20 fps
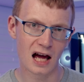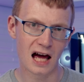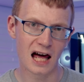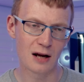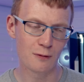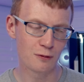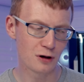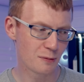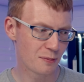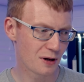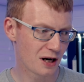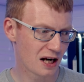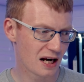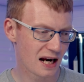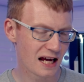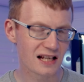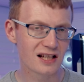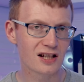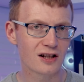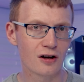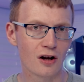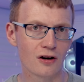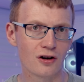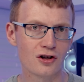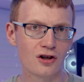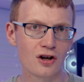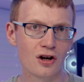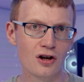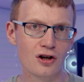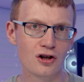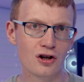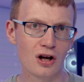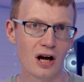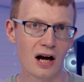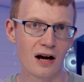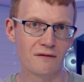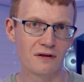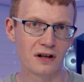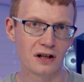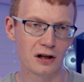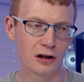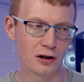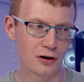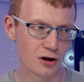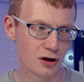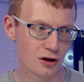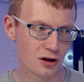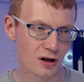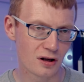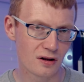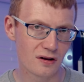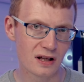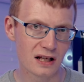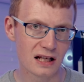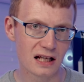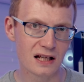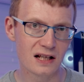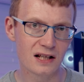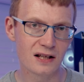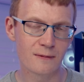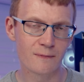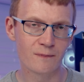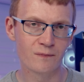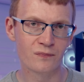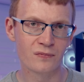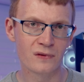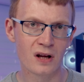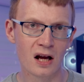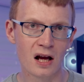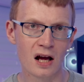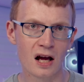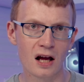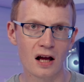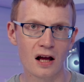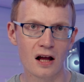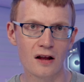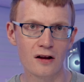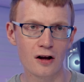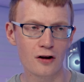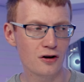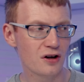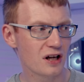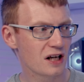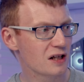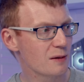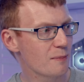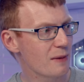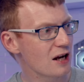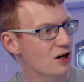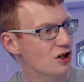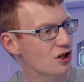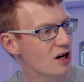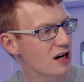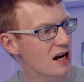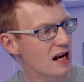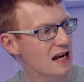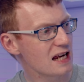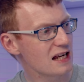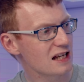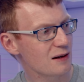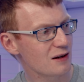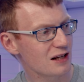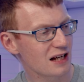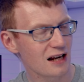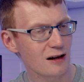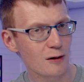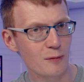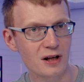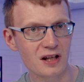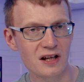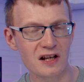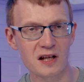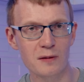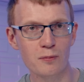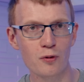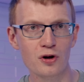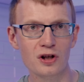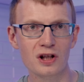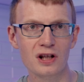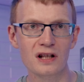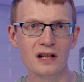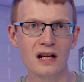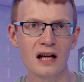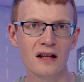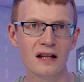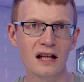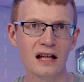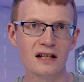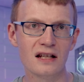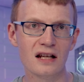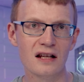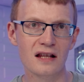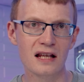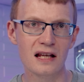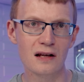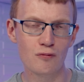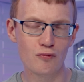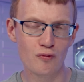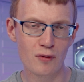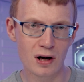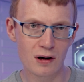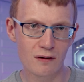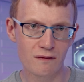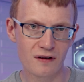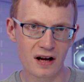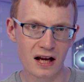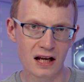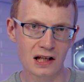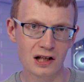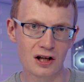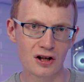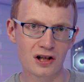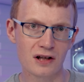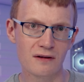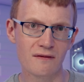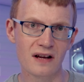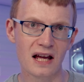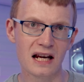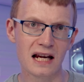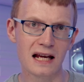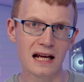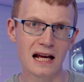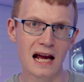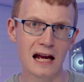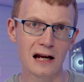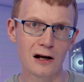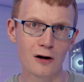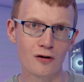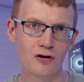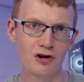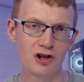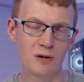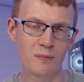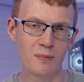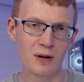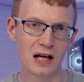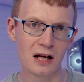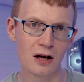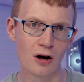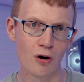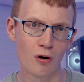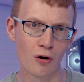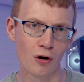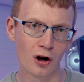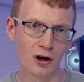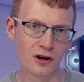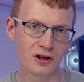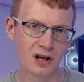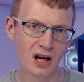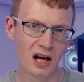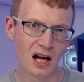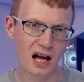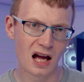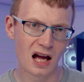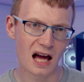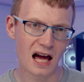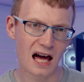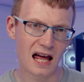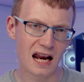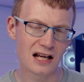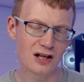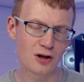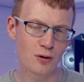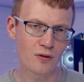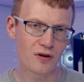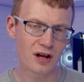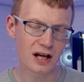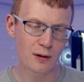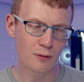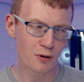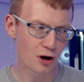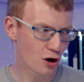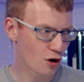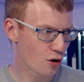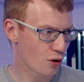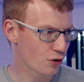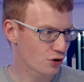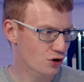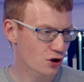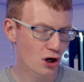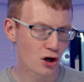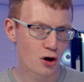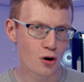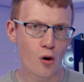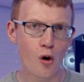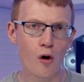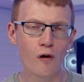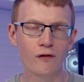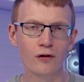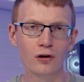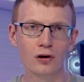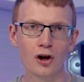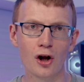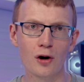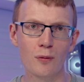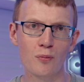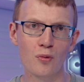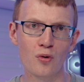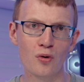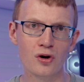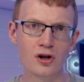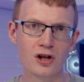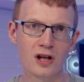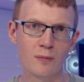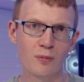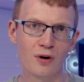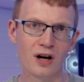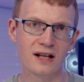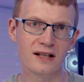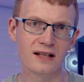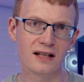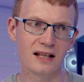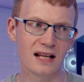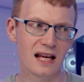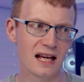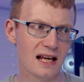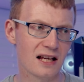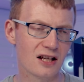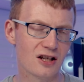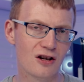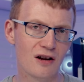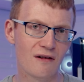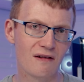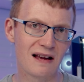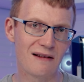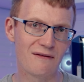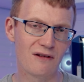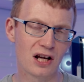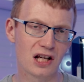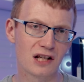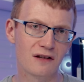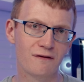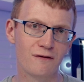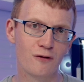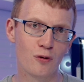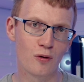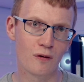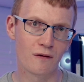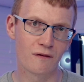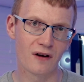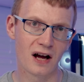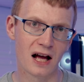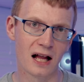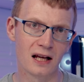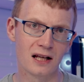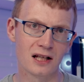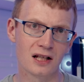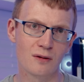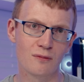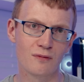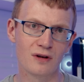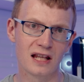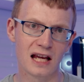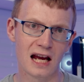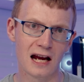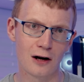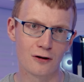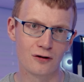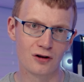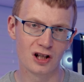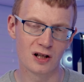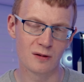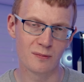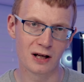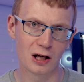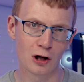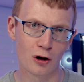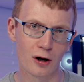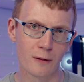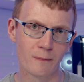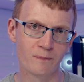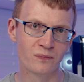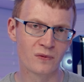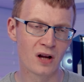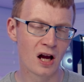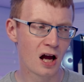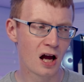And it would have been a nice touch to have included these. The other thing to mention is it's a little bit disappointing that the rear fan doesn't have any A R G B on it, and I don't think it would have cost an awful lot more to the price of the case to have given us four fans with A R G B on it.